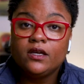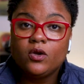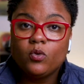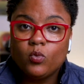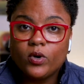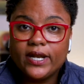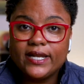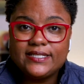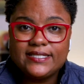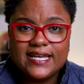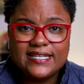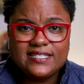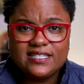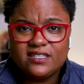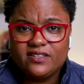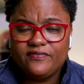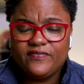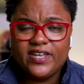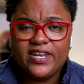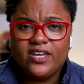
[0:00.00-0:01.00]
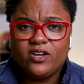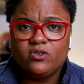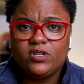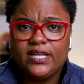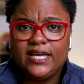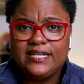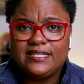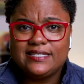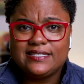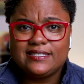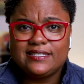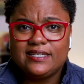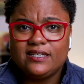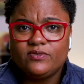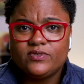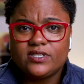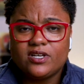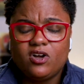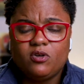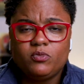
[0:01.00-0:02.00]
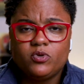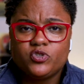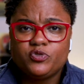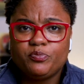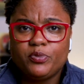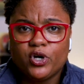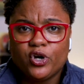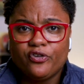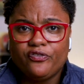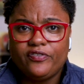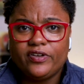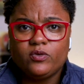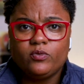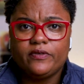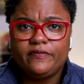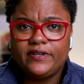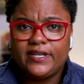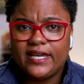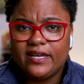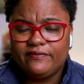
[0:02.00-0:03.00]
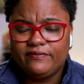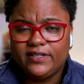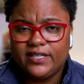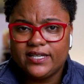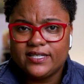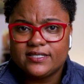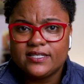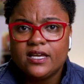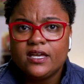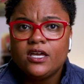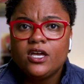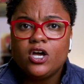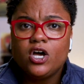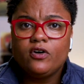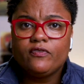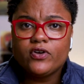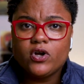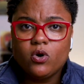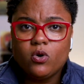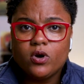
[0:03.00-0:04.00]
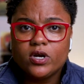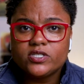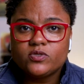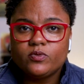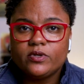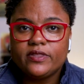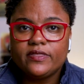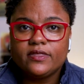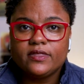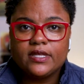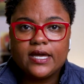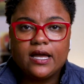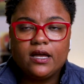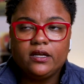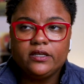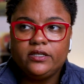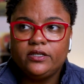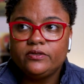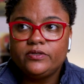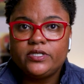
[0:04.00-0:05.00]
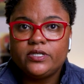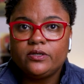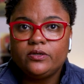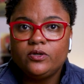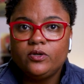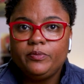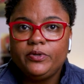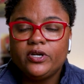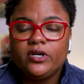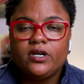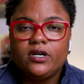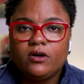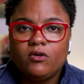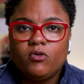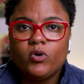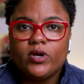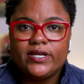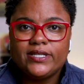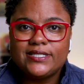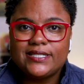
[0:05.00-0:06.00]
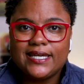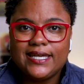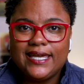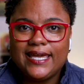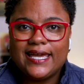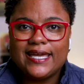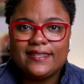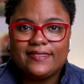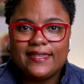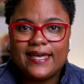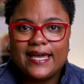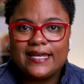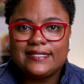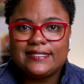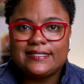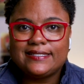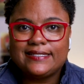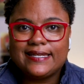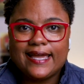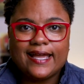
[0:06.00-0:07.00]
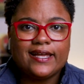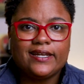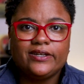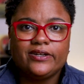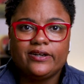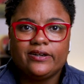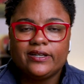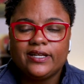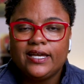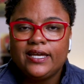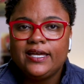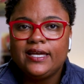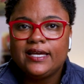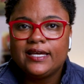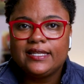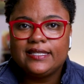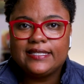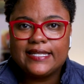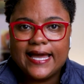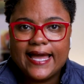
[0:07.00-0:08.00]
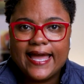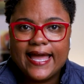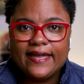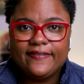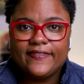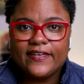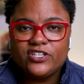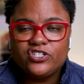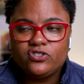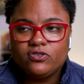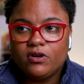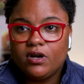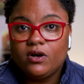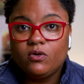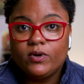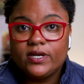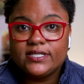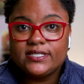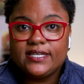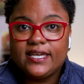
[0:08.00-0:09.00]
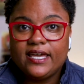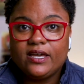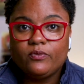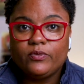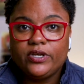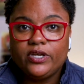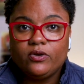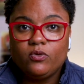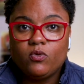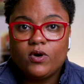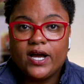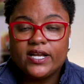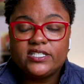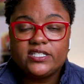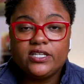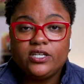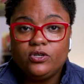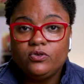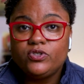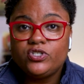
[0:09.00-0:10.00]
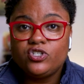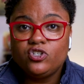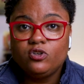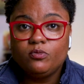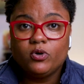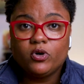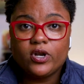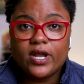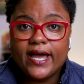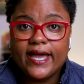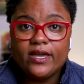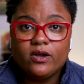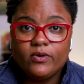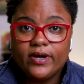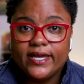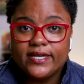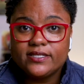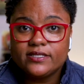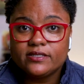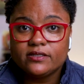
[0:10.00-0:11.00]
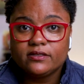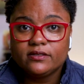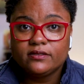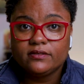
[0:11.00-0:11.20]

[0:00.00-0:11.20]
When I tested the video latency, it was almost perfect with Netflix. Of course, with YouTube, you're going to get that standard lag that you always get when you're watching YouTube on iOS.